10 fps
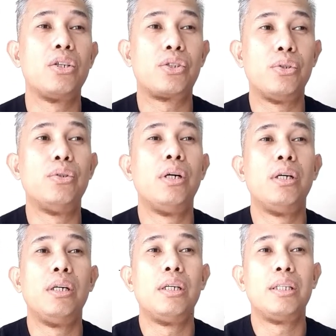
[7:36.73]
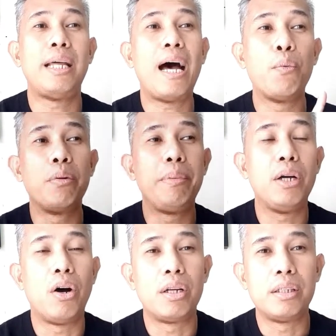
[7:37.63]
So that would
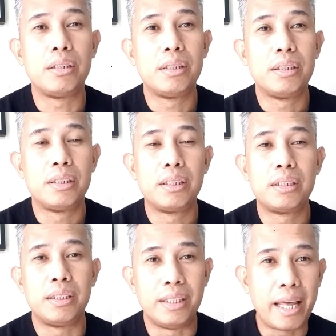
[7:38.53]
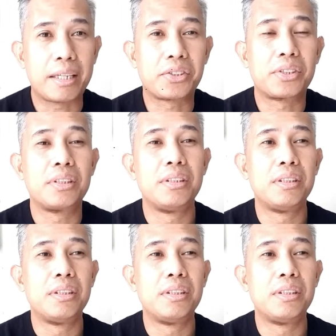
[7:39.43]
be on the next